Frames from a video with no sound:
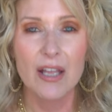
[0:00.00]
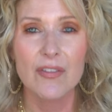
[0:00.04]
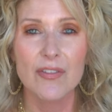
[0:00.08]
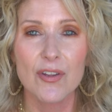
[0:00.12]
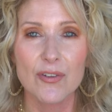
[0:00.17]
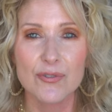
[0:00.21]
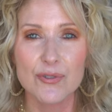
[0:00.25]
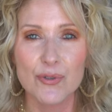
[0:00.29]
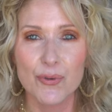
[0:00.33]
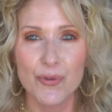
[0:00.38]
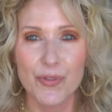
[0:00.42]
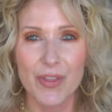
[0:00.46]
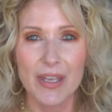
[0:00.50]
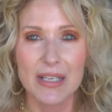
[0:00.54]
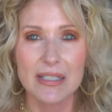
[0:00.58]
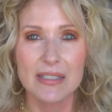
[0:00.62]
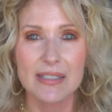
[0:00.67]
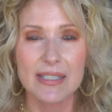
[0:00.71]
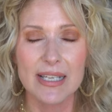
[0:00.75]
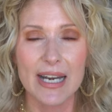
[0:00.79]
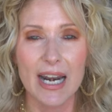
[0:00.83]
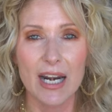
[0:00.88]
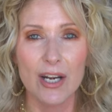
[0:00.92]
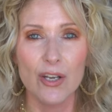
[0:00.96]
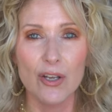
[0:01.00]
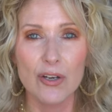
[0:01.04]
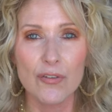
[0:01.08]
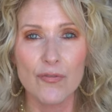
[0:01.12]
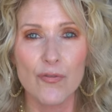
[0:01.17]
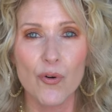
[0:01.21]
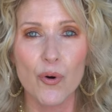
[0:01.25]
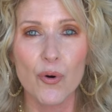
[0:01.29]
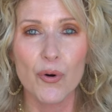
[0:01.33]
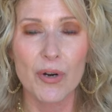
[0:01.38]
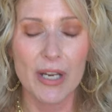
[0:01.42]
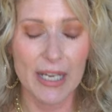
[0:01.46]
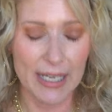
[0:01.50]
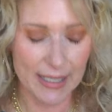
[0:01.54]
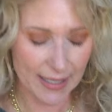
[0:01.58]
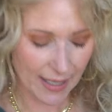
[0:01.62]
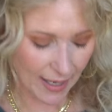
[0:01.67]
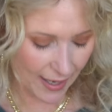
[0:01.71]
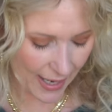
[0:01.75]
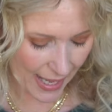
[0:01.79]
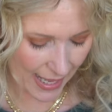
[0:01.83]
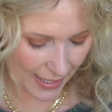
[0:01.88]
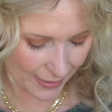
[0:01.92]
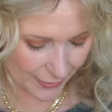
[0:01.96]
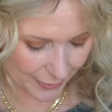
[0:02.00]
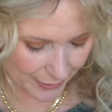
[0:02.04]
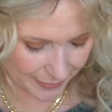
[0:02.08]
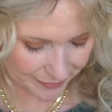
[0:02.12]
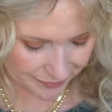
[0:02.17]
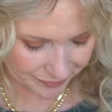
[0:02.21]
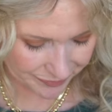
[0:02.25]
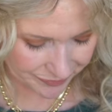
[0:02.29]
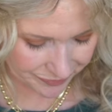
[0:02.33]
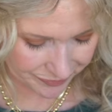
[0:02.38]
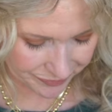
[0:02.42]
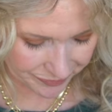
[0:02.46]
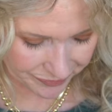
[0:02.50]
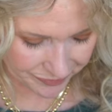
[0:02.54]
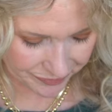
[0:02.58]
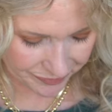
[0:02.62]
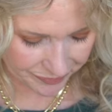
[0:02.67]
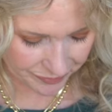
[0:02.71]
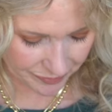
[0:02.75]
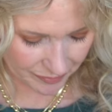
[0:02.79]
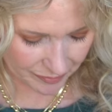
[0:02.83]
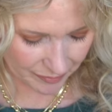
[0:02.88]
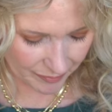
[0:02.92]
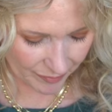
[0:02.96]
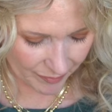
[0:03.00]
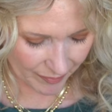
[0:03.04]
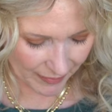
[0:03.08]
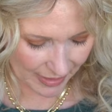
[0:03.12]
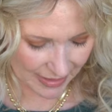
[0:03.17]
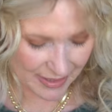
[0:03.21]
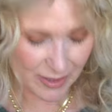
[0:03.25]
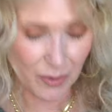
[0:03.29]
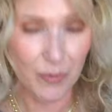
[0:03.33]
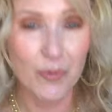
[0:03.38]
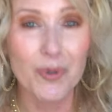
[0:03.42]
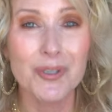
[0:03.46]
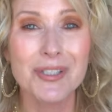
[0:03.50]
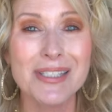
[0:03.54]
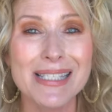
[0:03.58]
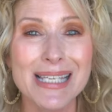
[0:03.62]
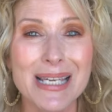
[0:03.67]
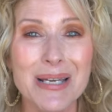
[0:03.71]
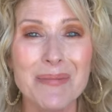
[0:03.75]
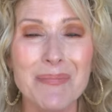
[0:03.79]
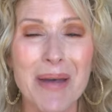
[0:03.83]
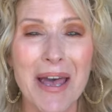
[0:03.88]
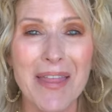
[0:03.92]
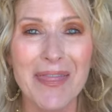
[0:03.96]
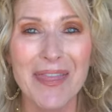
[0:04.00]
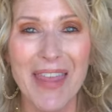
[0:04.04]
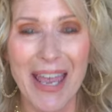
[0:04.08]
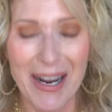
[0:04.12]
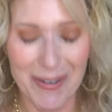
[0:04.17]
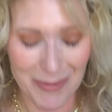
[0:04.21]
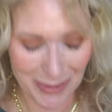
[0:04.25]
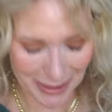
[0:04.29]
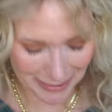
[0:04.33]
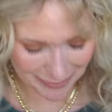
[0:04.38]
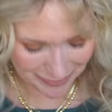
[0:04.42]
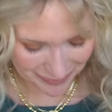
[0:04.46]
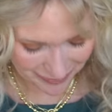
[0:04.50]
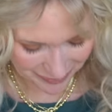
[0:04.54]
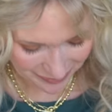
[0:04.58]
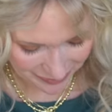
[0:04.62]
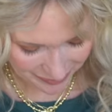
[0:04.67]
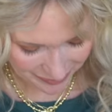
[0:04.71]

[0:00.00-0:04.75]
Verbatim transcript: Those are things that I look for in a liner. So we'll see about that one.